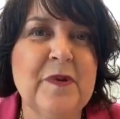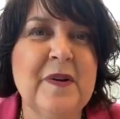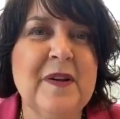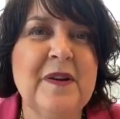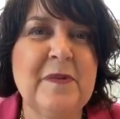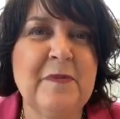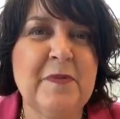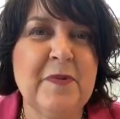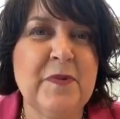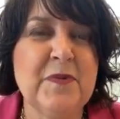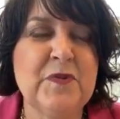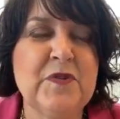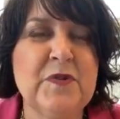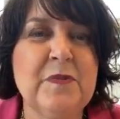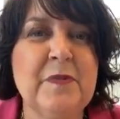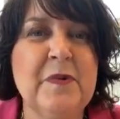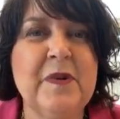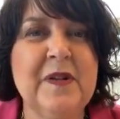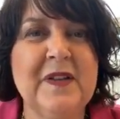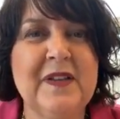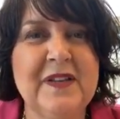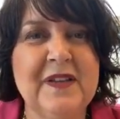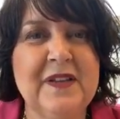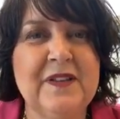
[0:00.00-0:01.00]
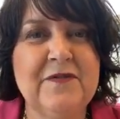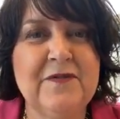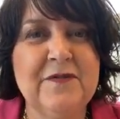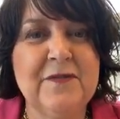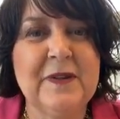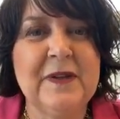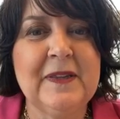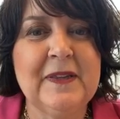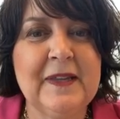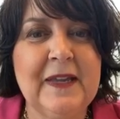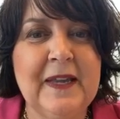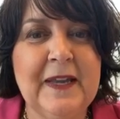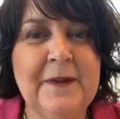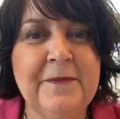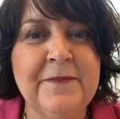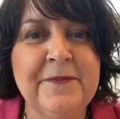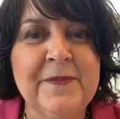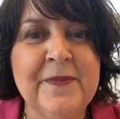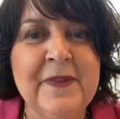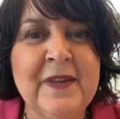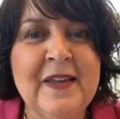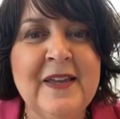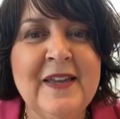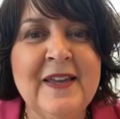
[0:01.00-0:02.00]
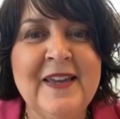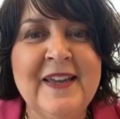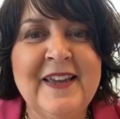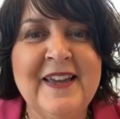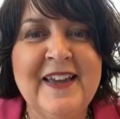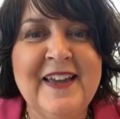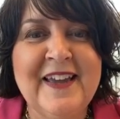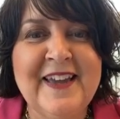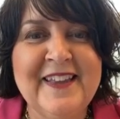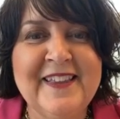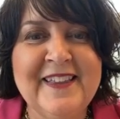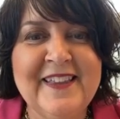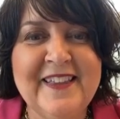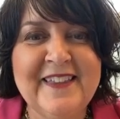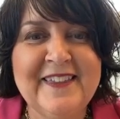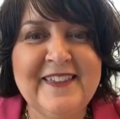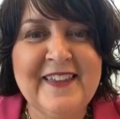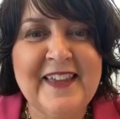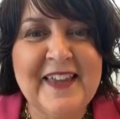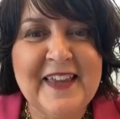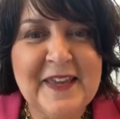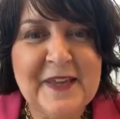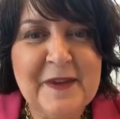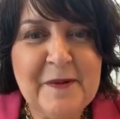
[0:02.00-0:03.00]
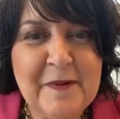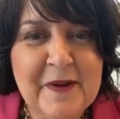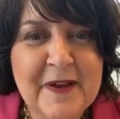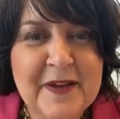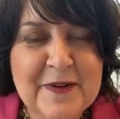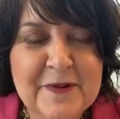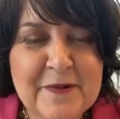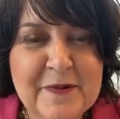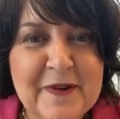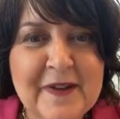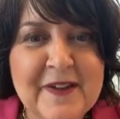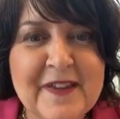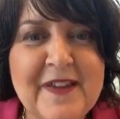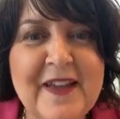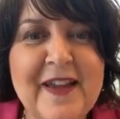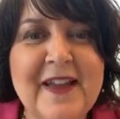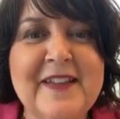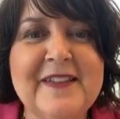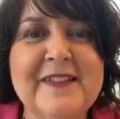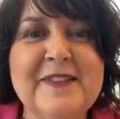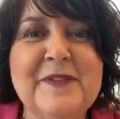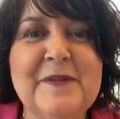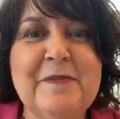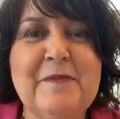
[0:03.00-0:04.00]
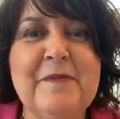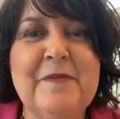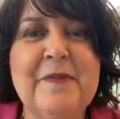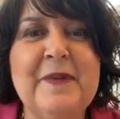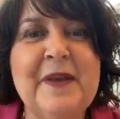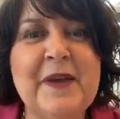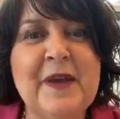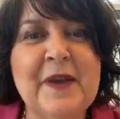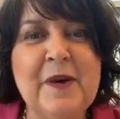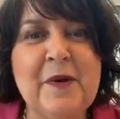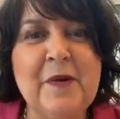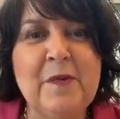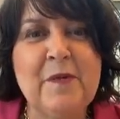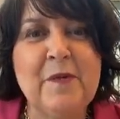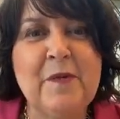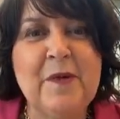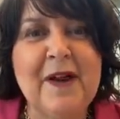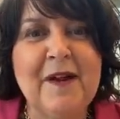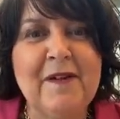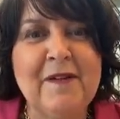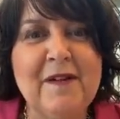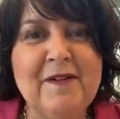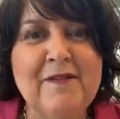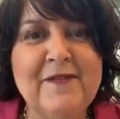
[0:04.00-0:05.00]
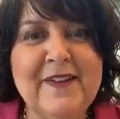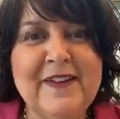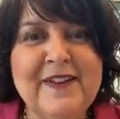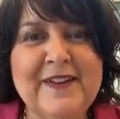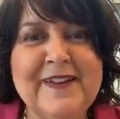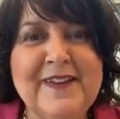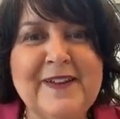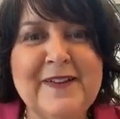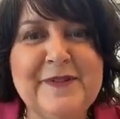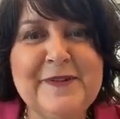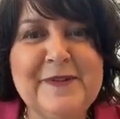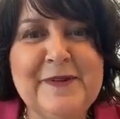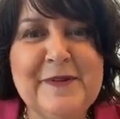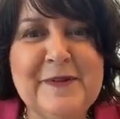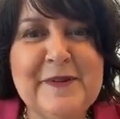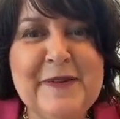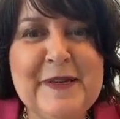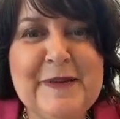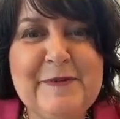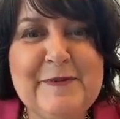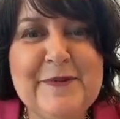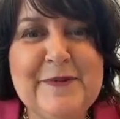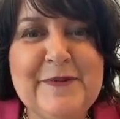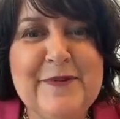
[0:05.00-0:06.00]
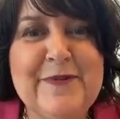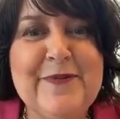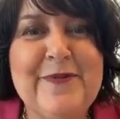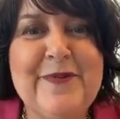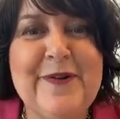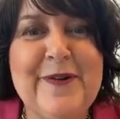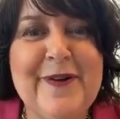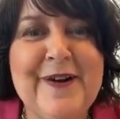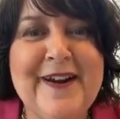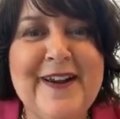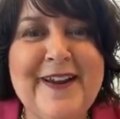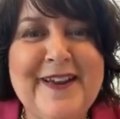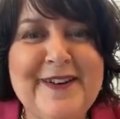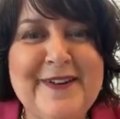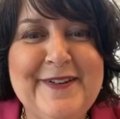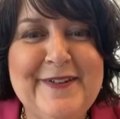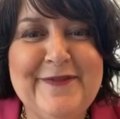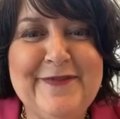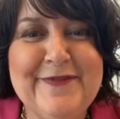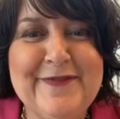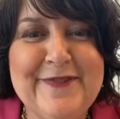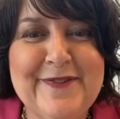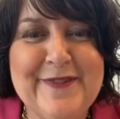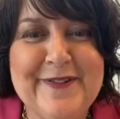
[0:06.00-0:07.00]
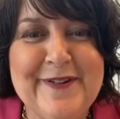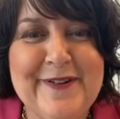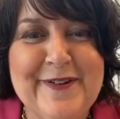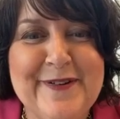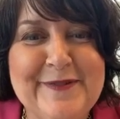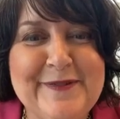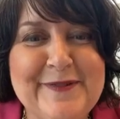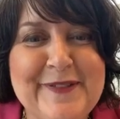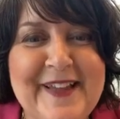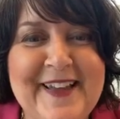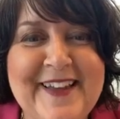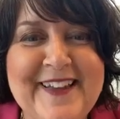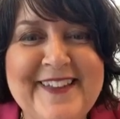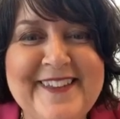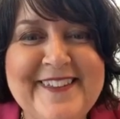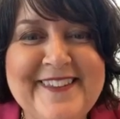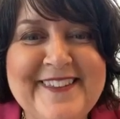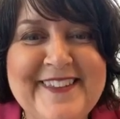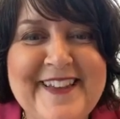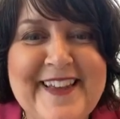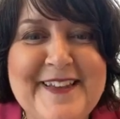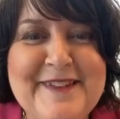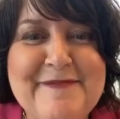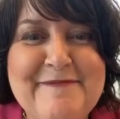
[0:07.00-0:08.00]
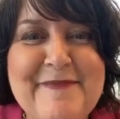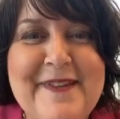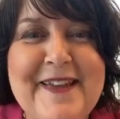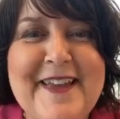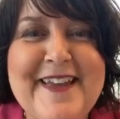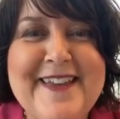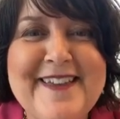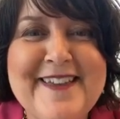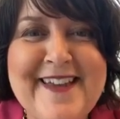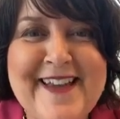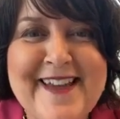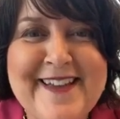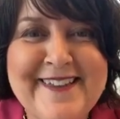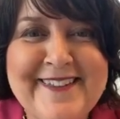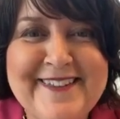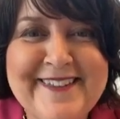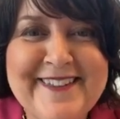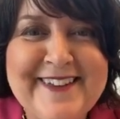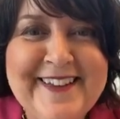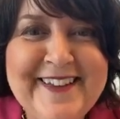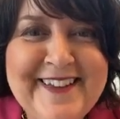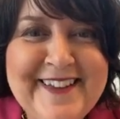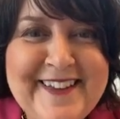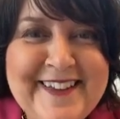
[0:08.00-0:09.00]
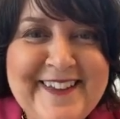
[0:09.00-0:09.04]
unapproachable and unfriendly. And thank you, Andrea. Yes, being aware of it also keeps your forehead furrow lines at bay. Yes.